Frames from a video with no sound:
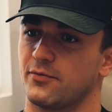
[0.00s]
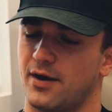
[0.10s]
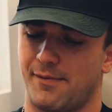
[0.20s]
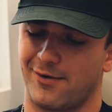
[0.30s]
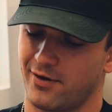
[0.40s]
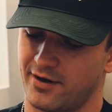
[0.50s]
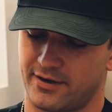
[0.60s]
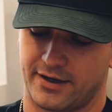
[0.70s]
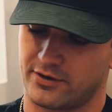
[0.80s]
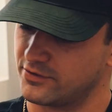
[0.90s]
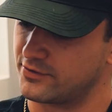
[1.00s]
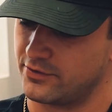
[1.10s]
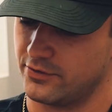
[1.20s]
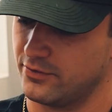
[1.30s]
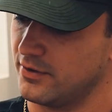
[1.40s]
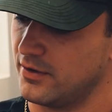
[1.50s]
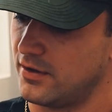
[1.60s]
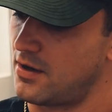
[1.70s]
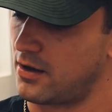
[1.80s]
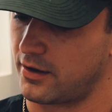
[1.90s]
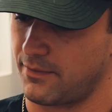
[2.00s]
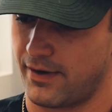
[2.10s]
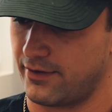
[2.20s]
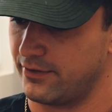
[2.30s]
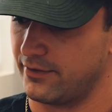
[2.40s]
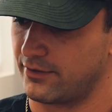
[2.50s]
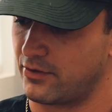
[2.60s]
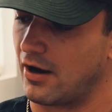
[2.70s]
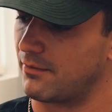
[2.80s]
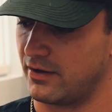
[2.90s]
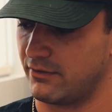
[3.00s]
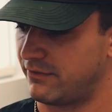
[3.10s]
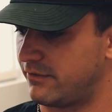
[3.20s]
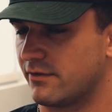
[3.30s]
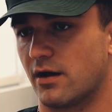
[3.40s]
when I'm at work, like I'll cook a pound of ground beef